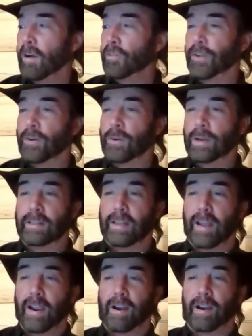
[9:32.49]
also in
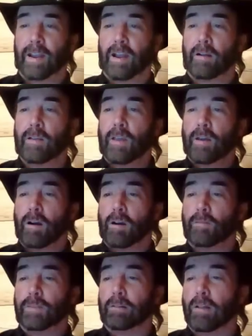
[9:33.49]
the area
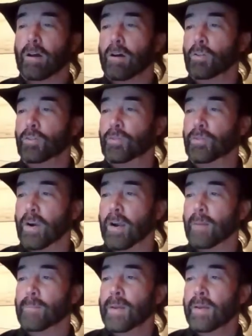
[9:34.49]
of the lows
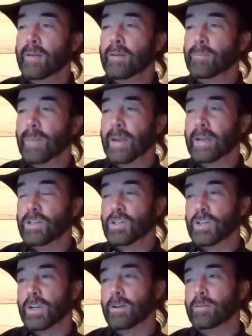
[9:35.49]
from May and
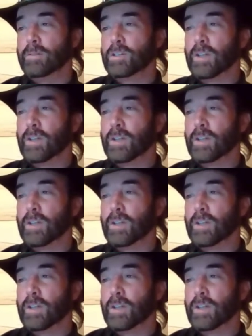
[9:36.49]
June.